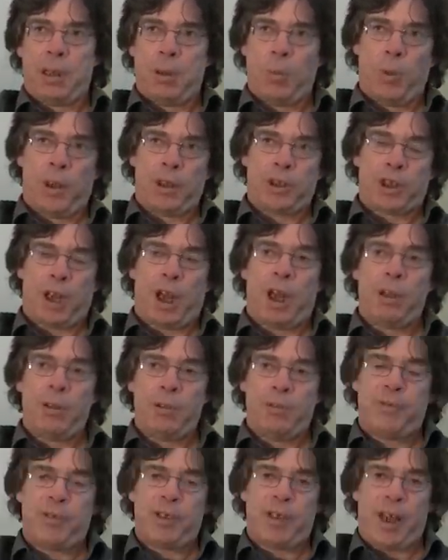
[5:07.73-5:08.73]
which
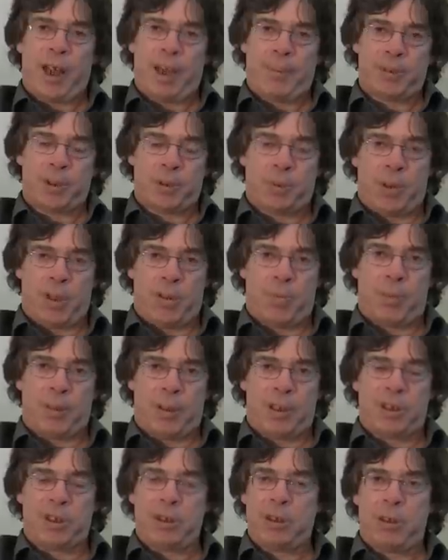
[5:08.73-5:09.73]
overlaps with, but
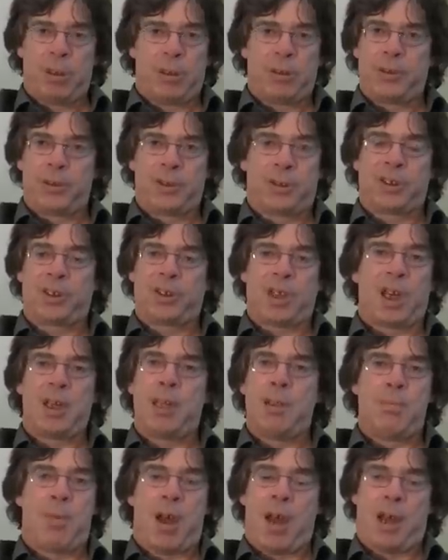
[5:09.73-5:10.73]
is not the
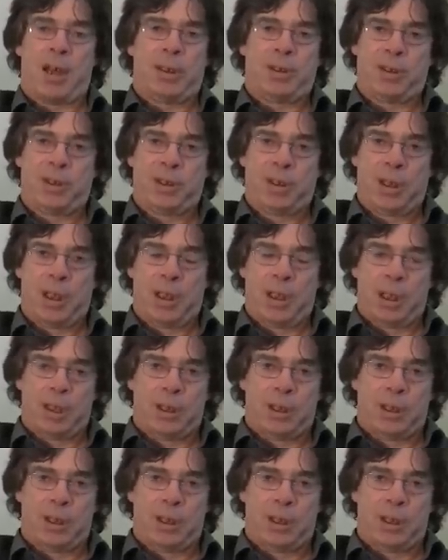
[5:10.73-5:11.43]
same as,